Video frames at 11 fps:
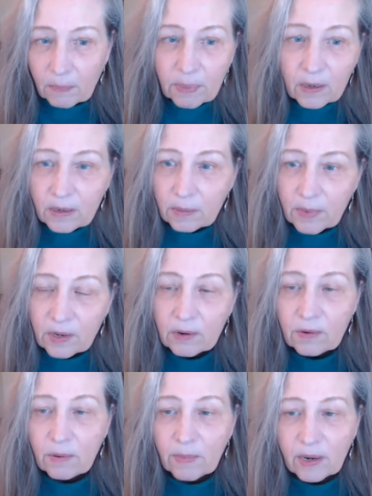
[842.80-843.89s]
that appealed to me
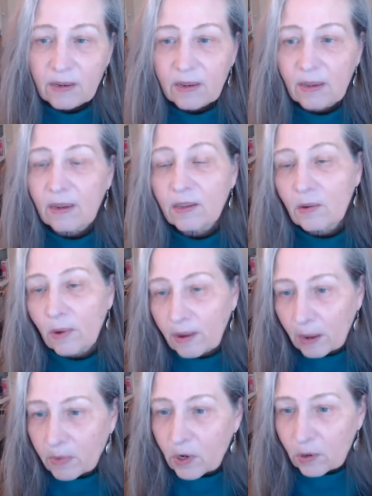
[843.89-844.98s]
so tremendously. And so
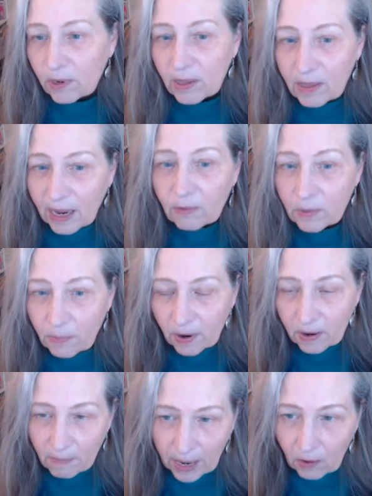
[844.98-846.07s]
I'm sure that was a
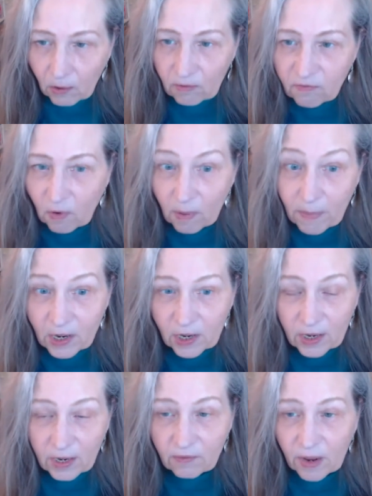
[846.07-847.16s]
part of my whole
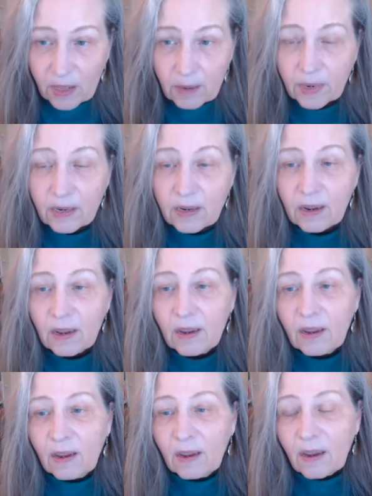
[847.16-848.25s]
formation and development
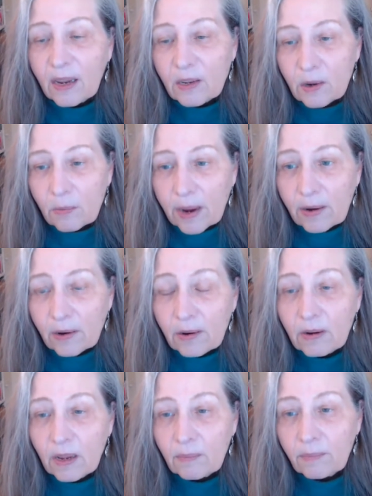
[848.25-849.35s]
as a
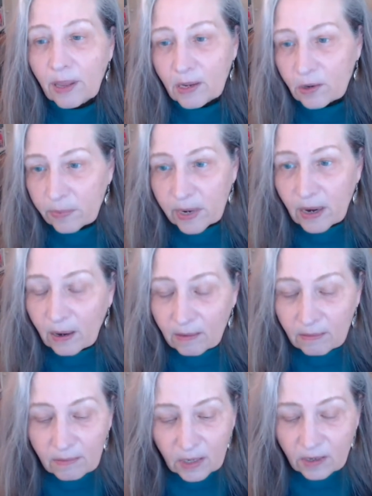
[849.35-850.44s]
writer, plus
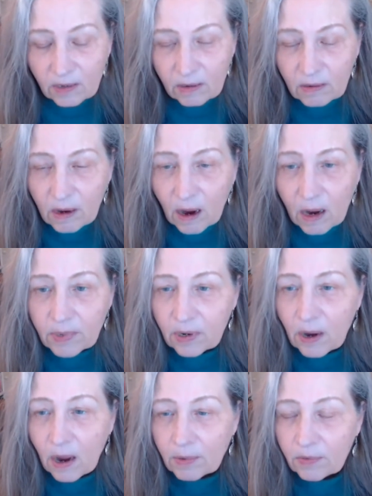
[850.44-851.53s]
reading just gobs
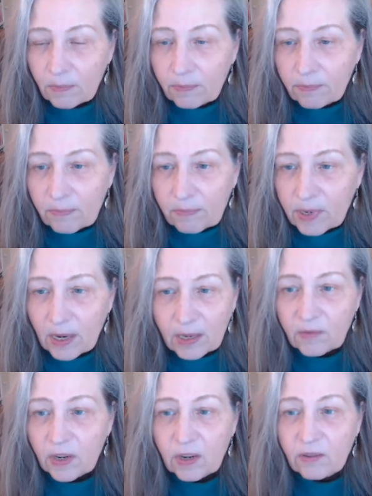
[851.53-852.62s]
and gobs of
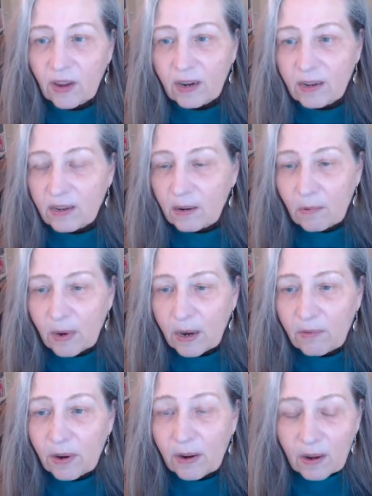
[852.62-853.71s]
science fiction, fantasy,
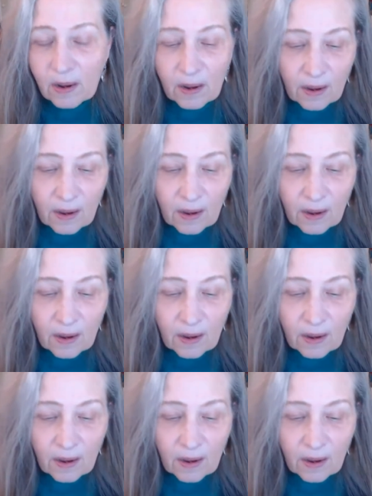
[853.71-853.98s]
whatever.